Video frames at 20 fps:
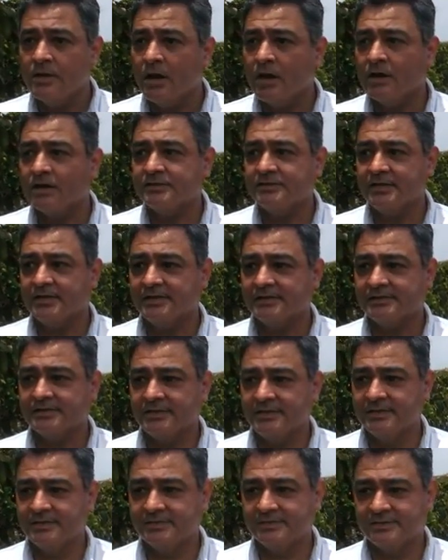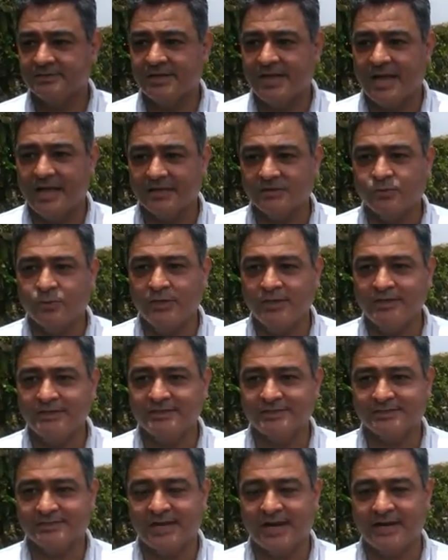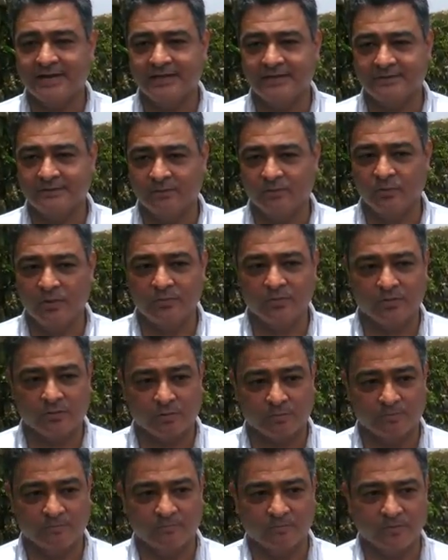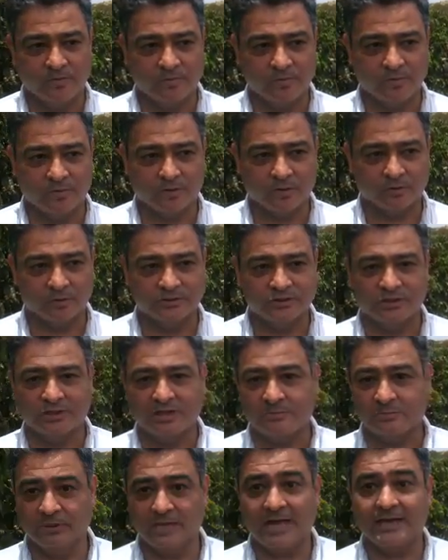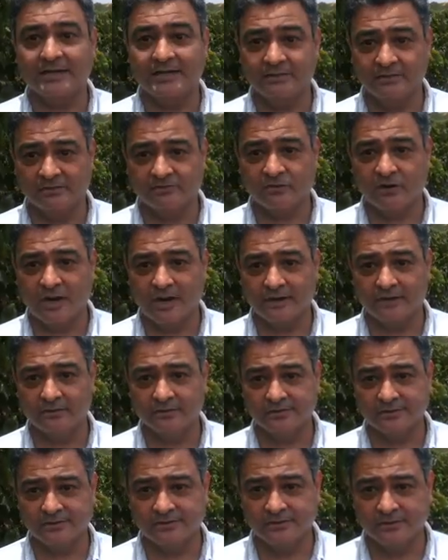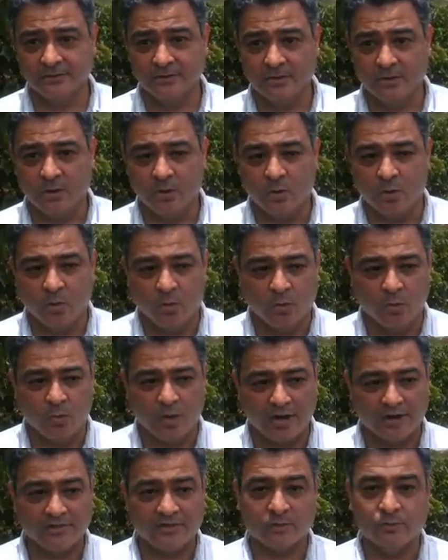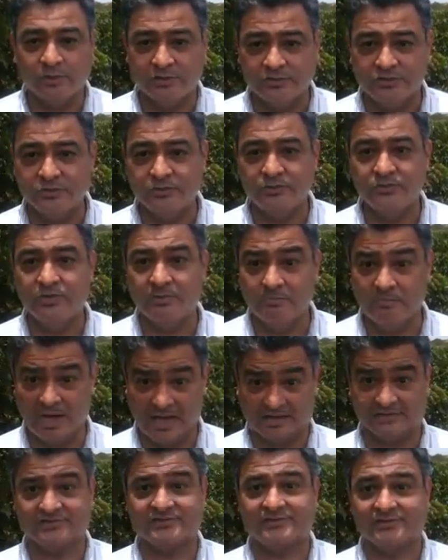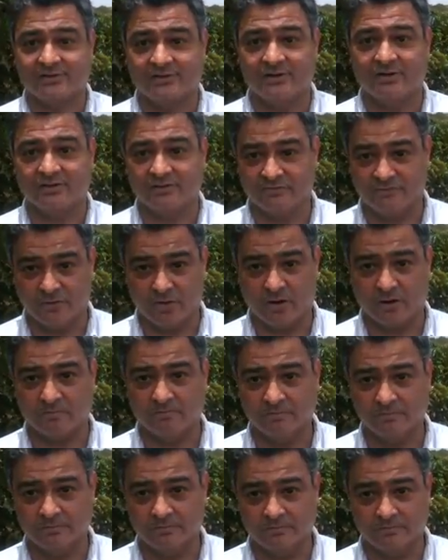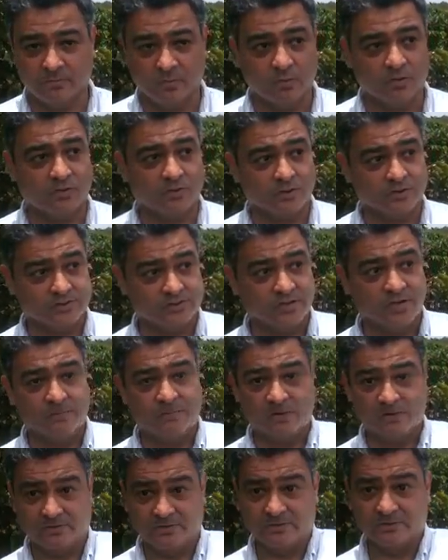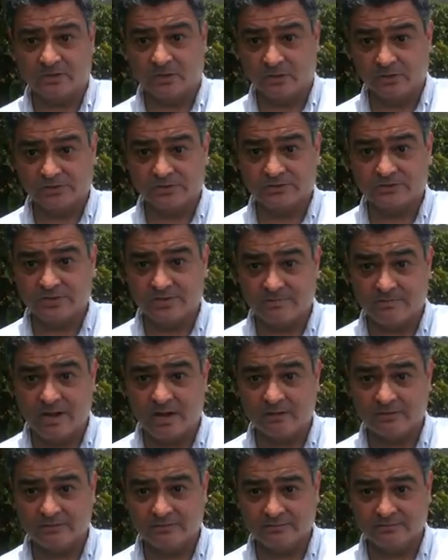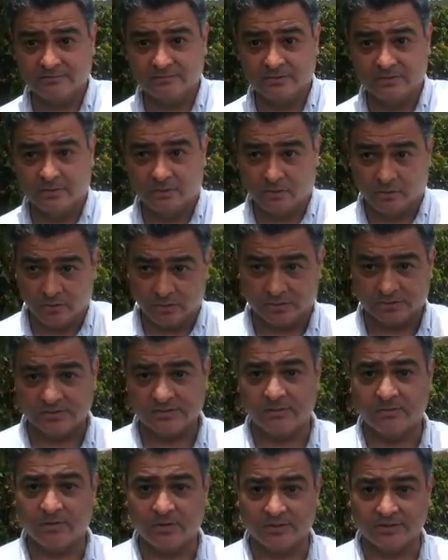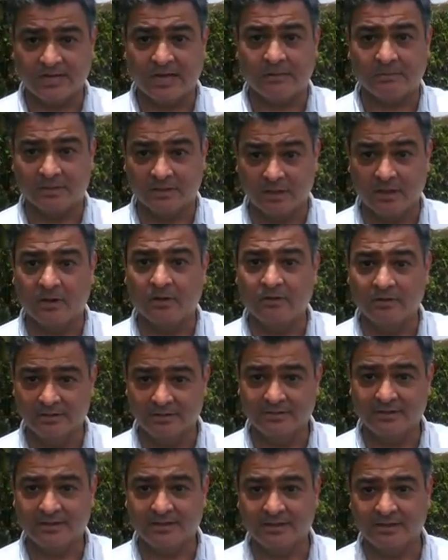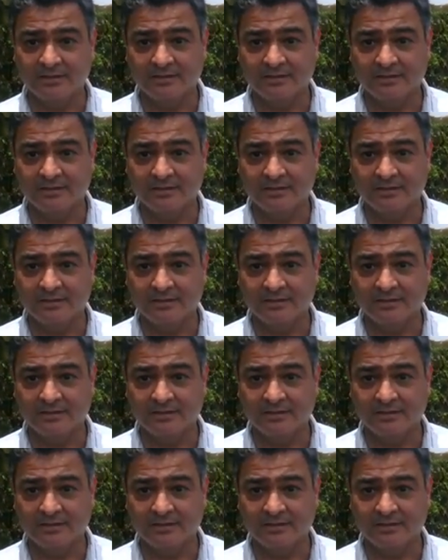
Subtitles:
No, it's as we decided when we were originally planting the varietals, where they would do the best on the farm, whether it's up closer to the mountain or somewhere down below. Yeah.